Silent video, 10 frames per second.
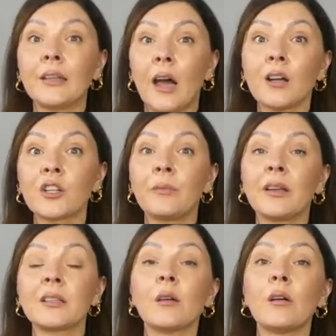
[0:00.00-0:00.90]

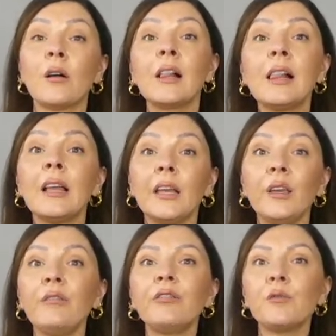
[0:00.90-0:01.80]
cashmere. So
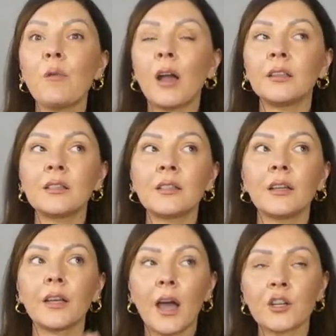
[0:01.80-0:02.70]
if you want
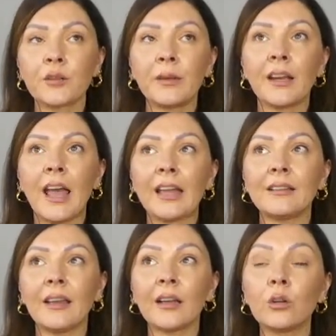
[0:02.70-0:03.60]
cashmere
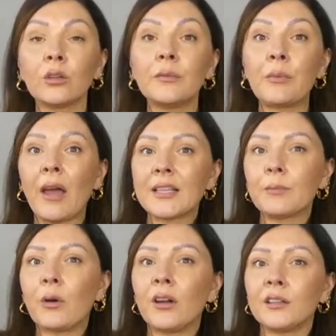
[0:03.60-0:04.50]
at a good price
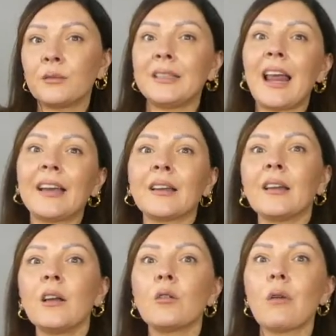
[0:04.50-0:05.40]
point with like
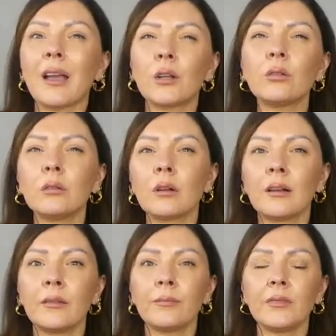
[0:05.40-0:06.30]
quite
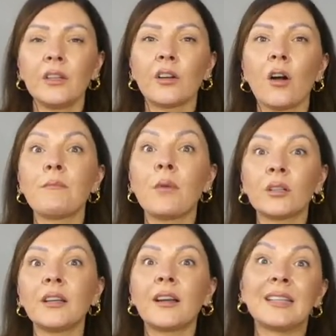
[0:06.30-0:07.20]
cool, you know,
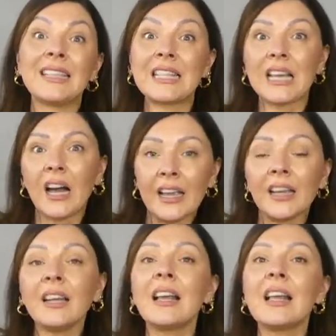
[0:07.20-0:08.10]
modern
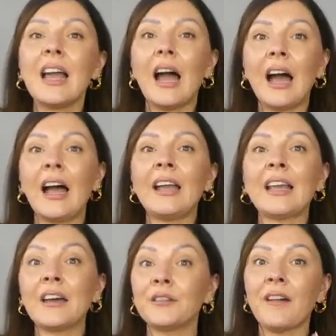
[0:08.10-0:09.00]
design,
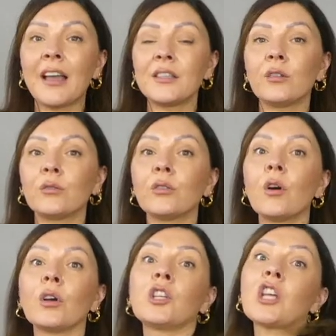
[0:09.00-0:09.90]
I advise you to
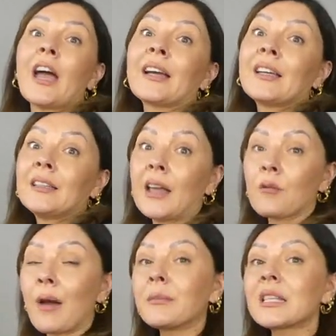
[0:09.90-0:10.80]
go check
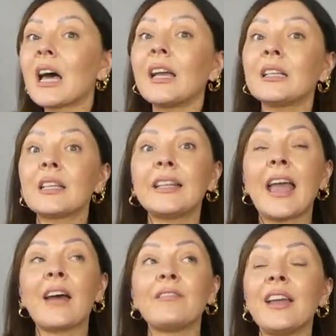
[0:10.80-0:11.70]
their website. They
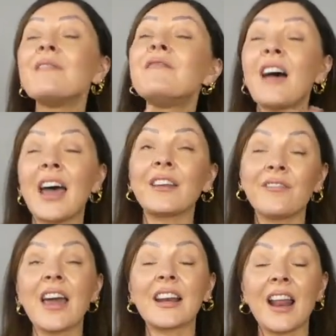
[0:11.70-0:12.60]
have a very,
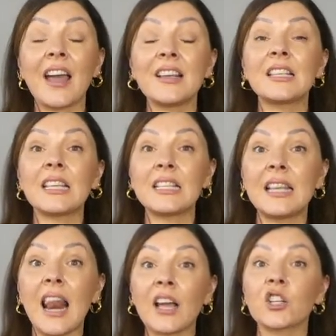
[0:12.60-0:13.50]
very nice
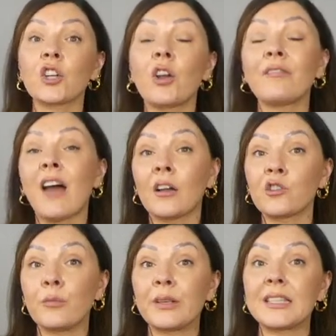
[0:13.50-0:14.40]
selection of
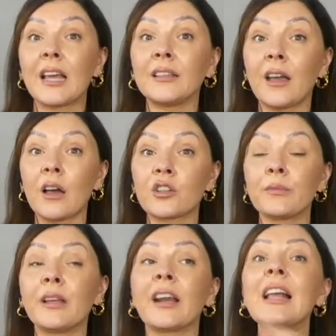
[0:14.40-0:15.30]
100%
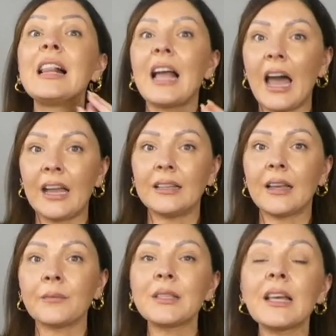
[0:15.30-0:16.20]
cashmere
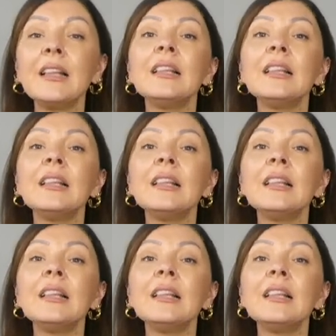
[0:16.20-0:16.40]
items.